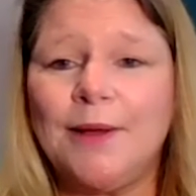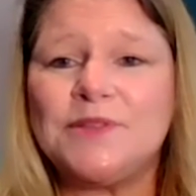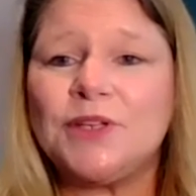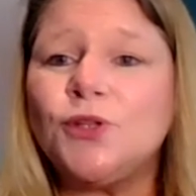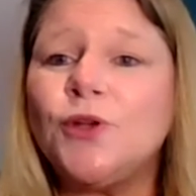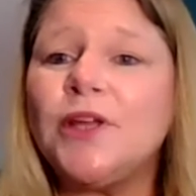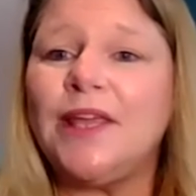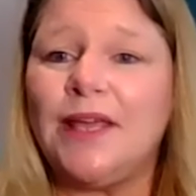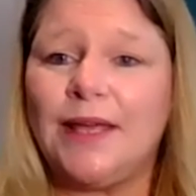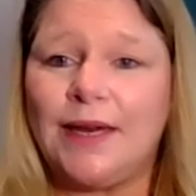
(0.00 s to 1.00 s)
to look
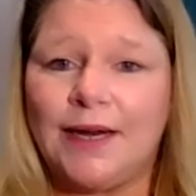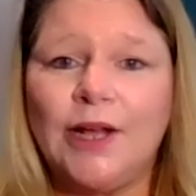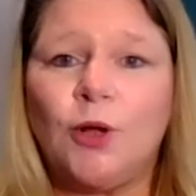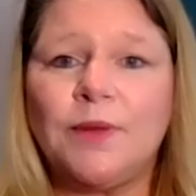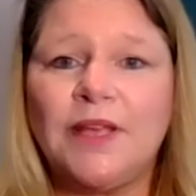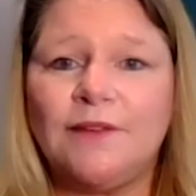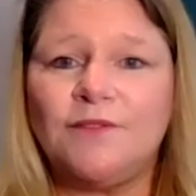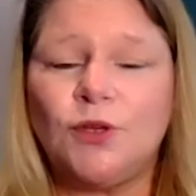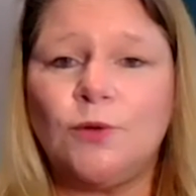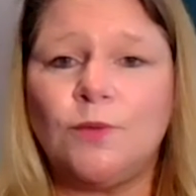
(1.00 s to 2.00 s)
in and help give
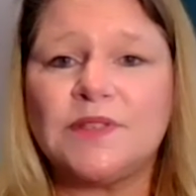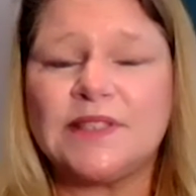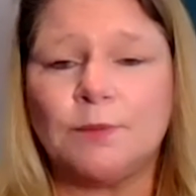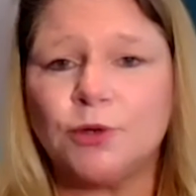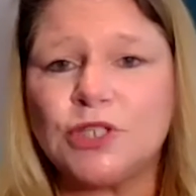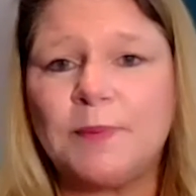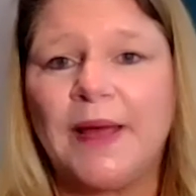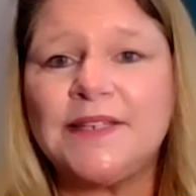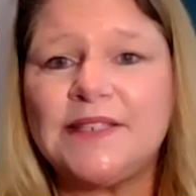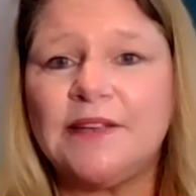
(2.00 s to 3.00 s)
you some
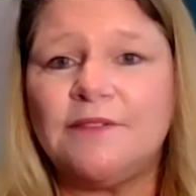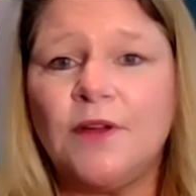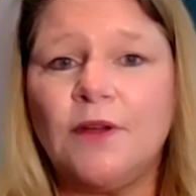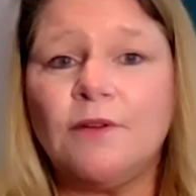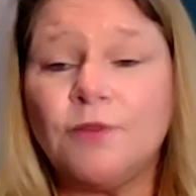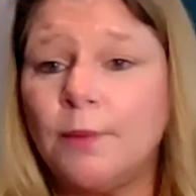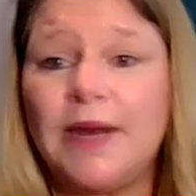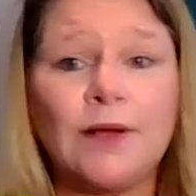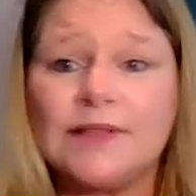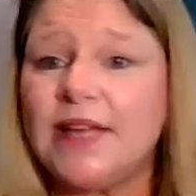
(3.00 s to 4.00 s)
perspective from an
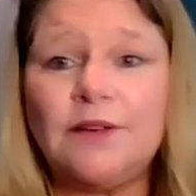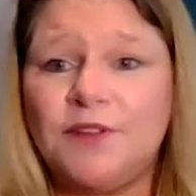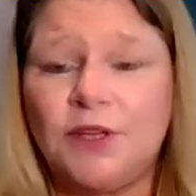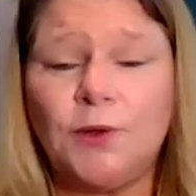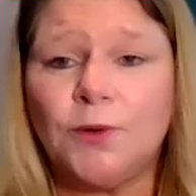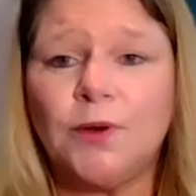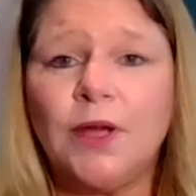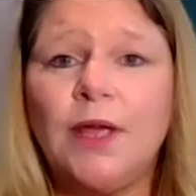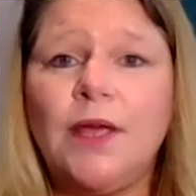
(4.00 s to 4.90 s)
outside view.